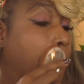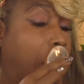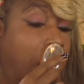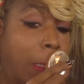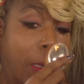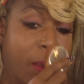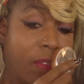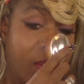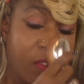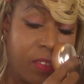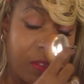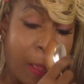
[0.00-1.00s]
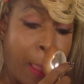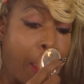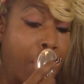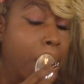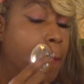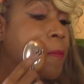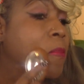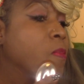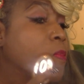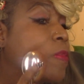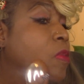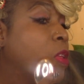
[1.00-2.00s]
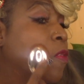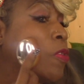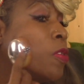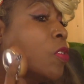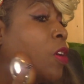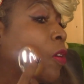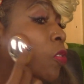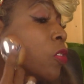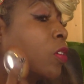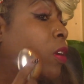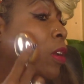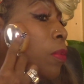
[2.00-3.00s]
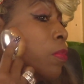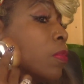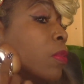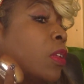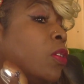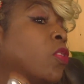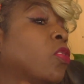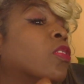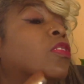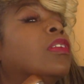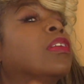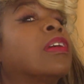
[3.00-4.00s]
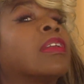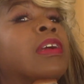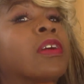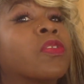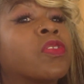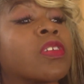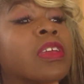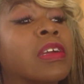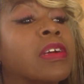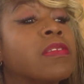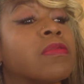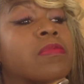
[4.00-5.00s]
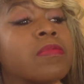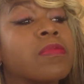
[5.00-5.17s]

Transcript: But it doesn't say if you don't, you're going to lose a layer of skin.